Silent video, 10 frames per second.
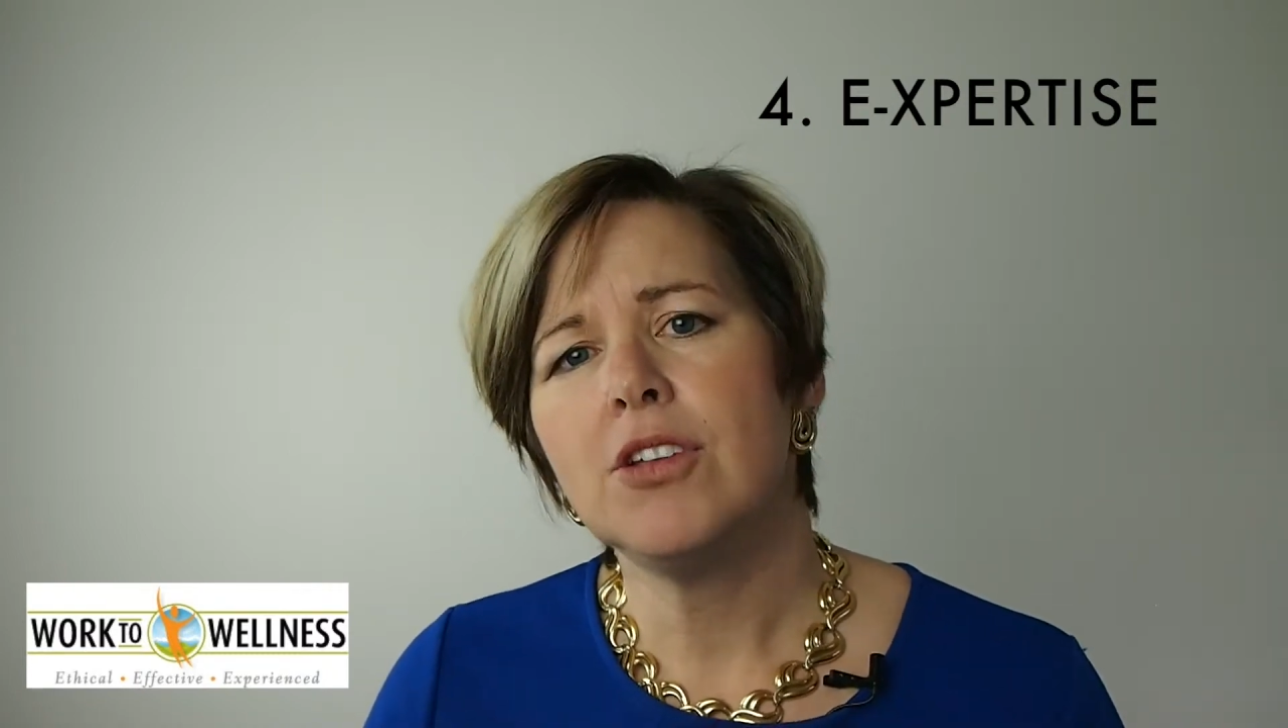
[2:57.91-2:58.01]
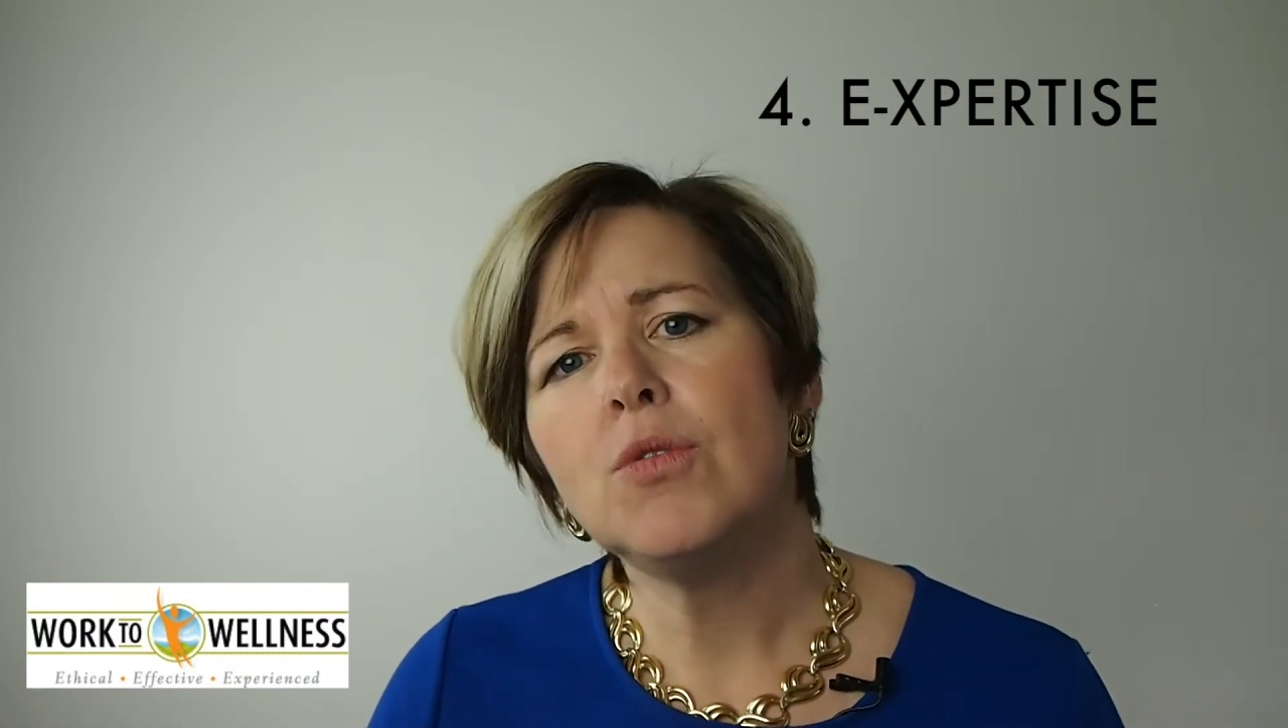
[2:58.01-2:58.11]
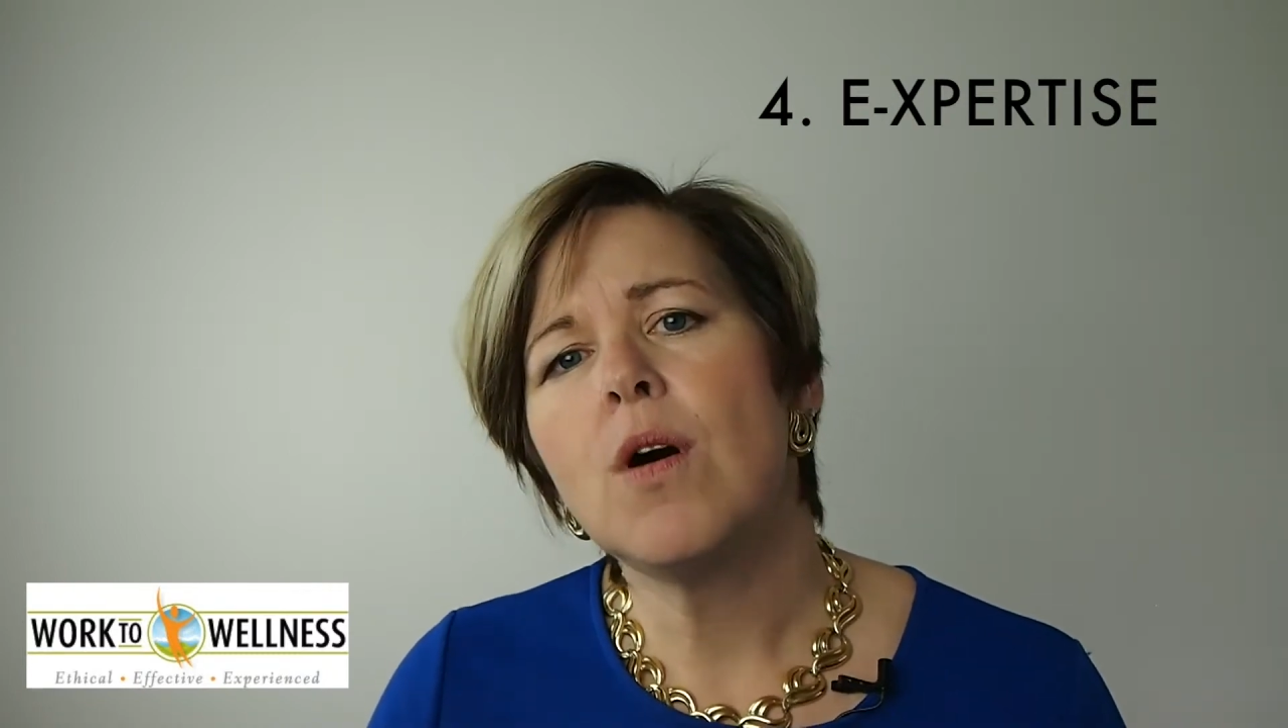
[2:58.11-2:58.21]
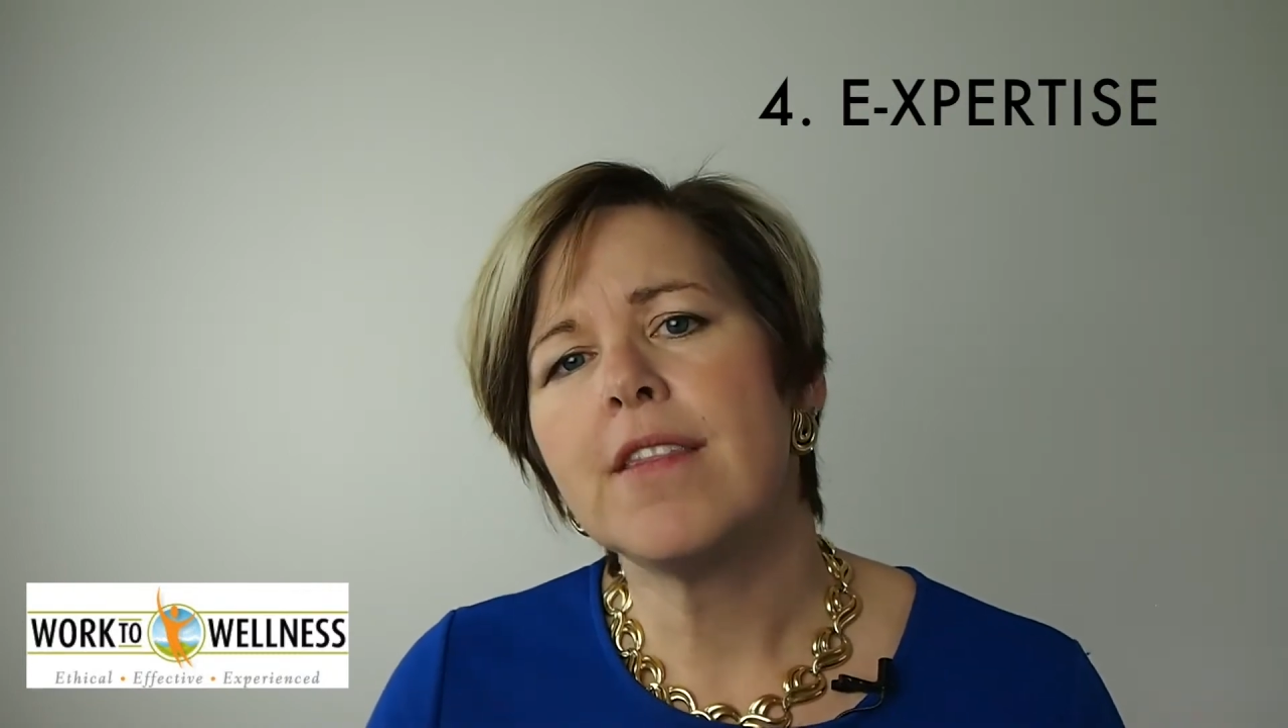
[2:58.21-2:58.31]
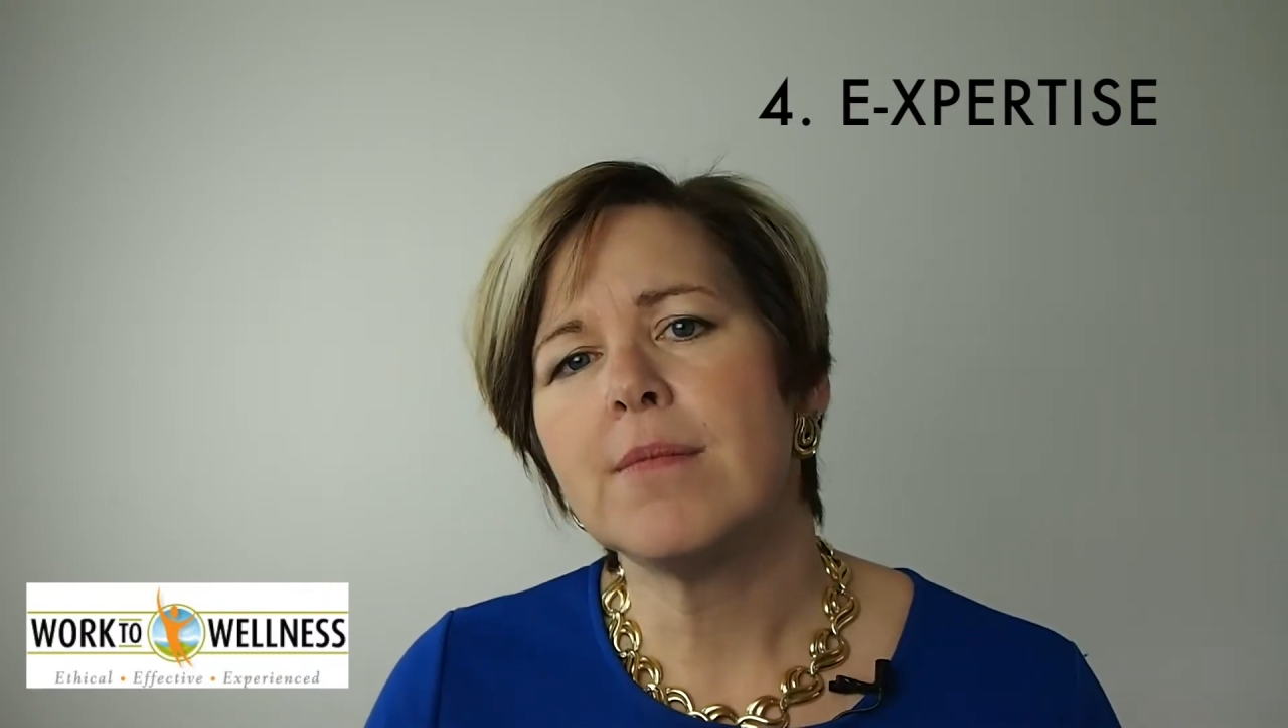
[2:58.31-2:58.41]

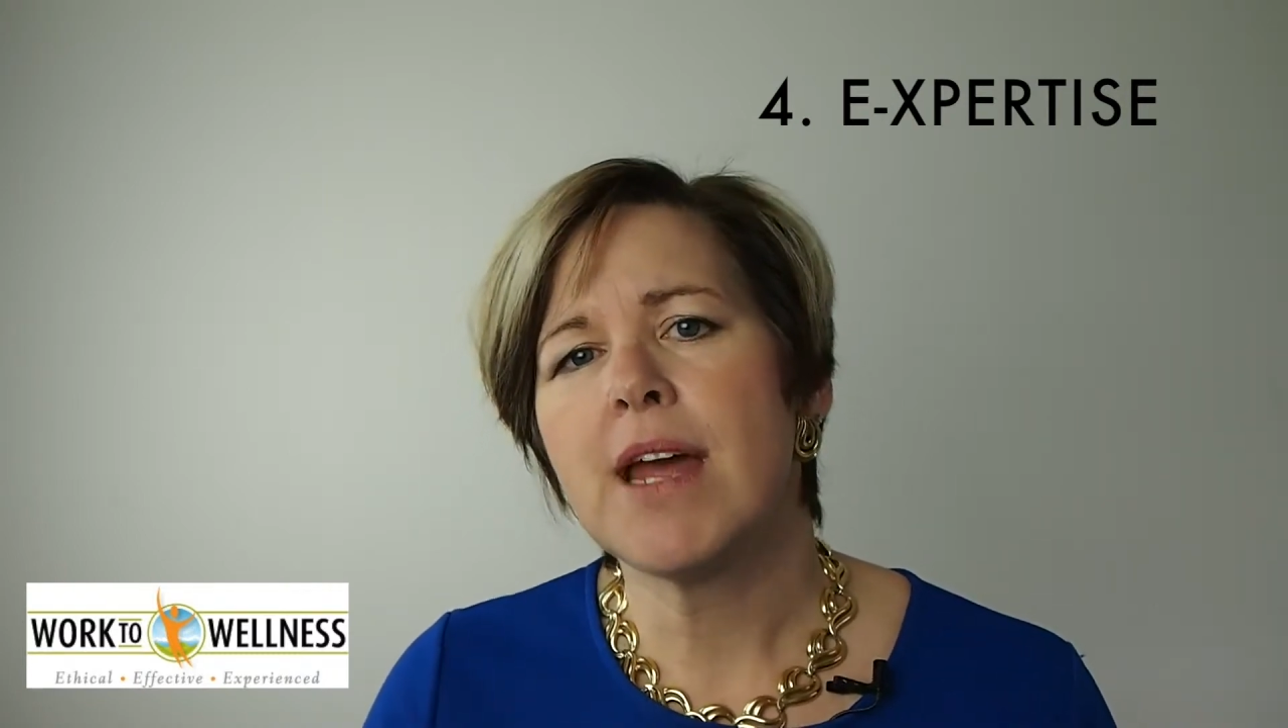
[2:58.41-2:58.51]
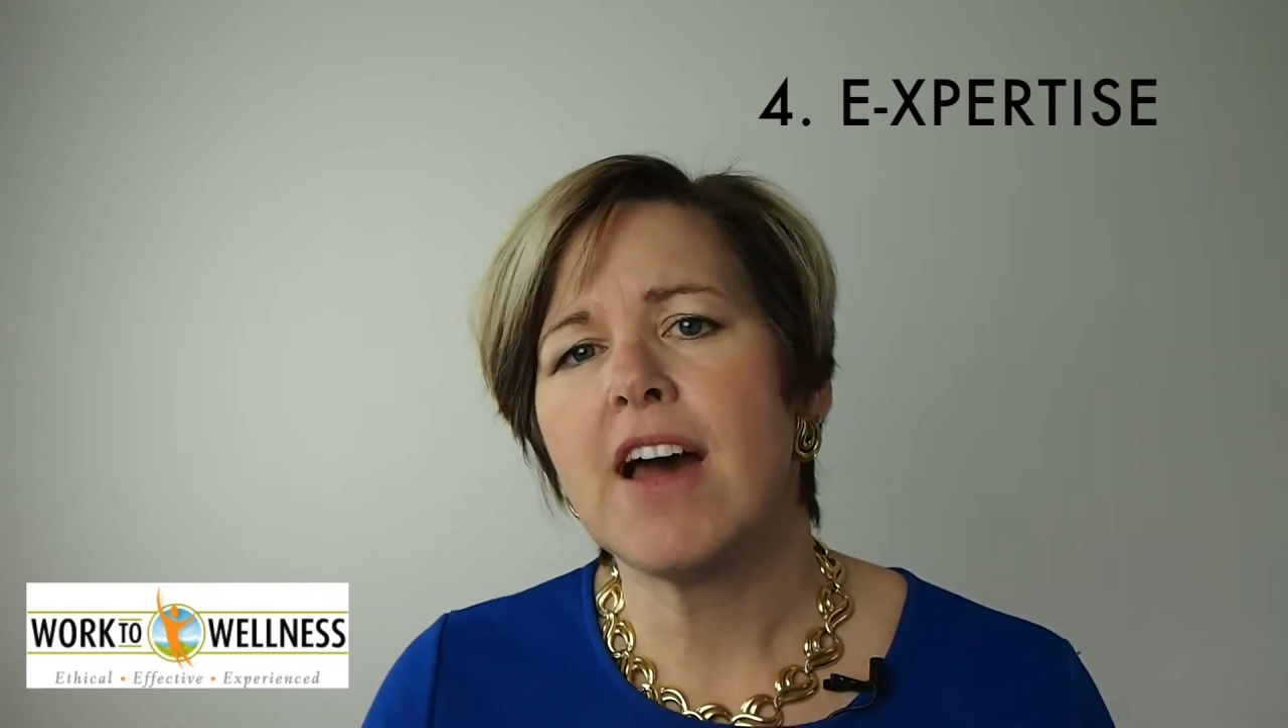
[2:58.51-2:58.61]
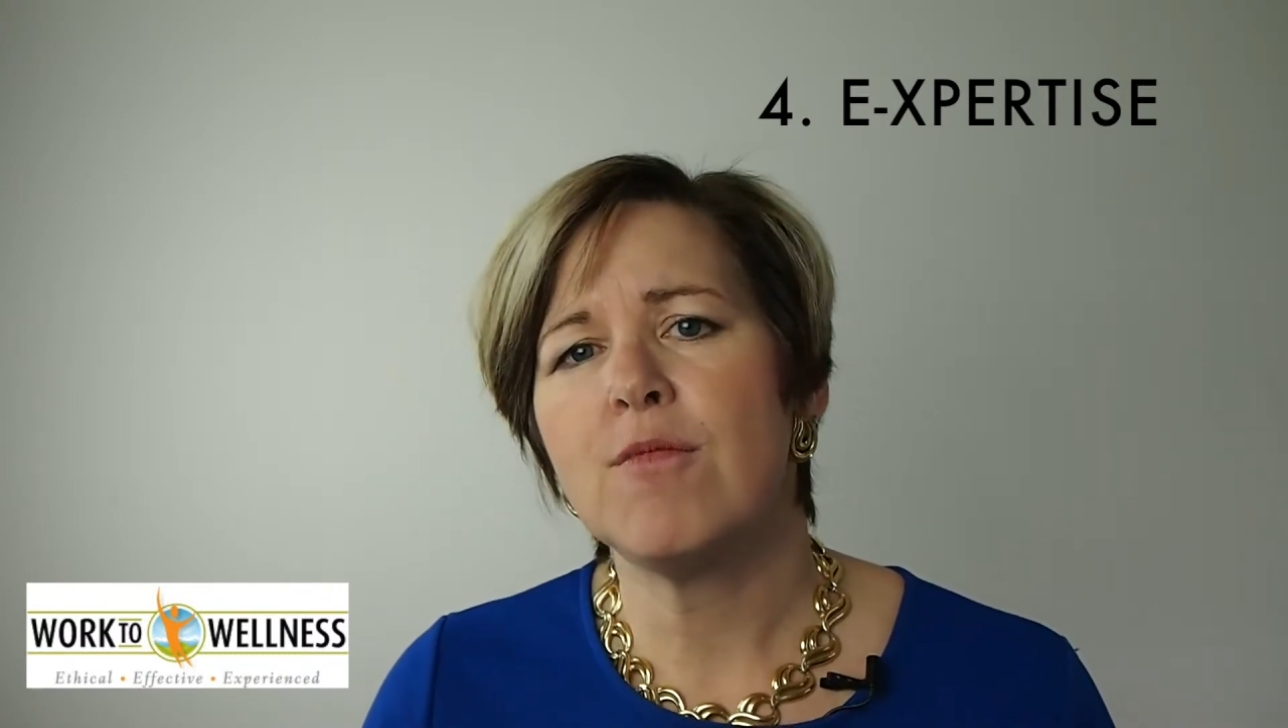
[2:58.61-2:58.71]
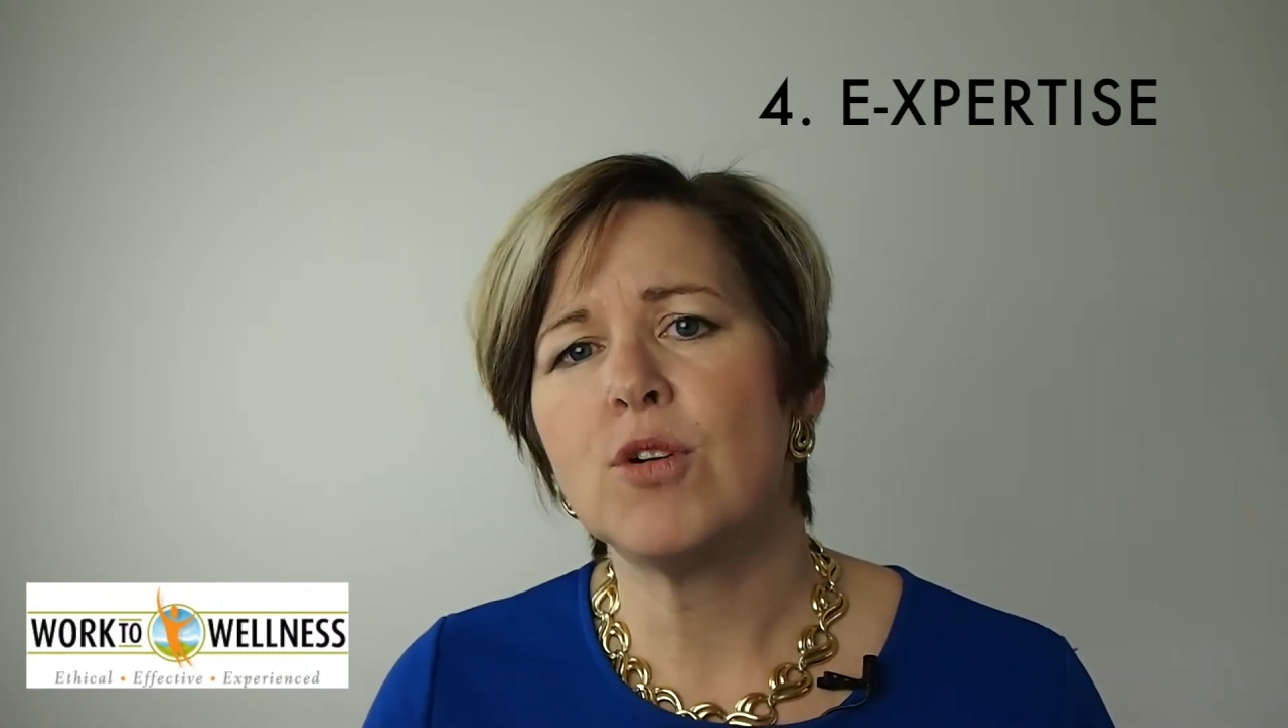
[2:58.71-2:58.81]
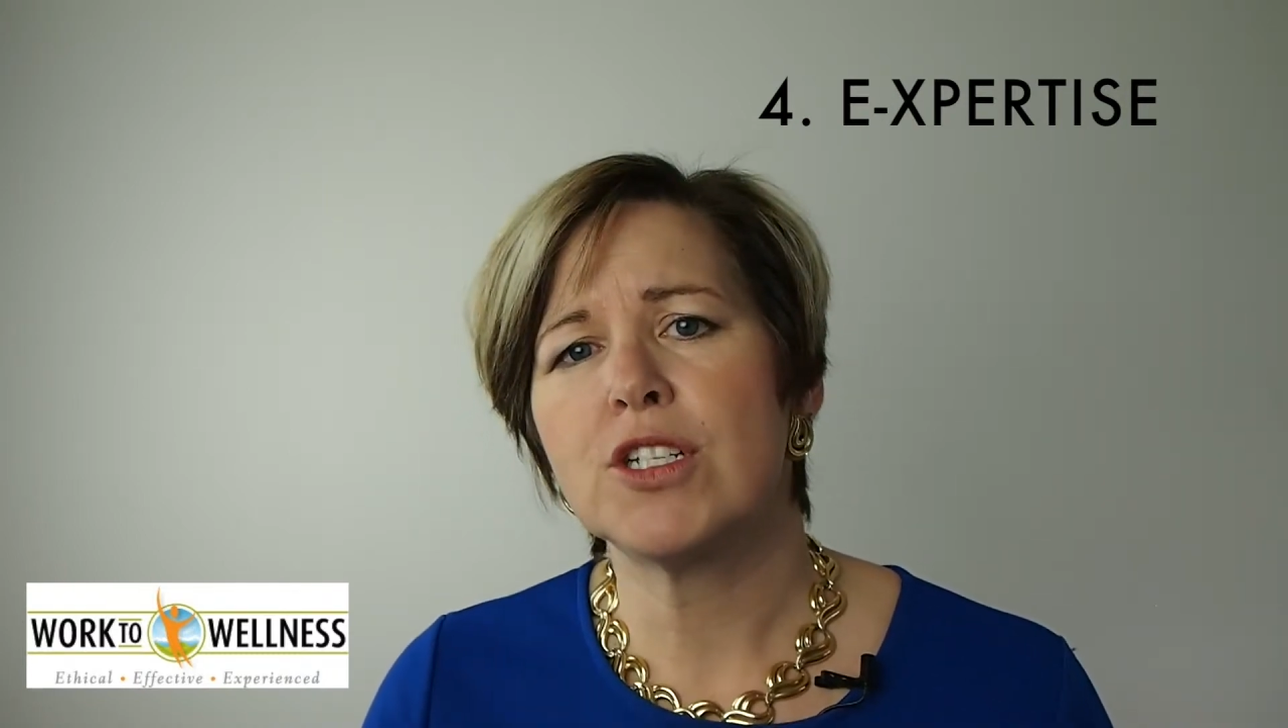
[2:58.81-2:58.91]
you want them to have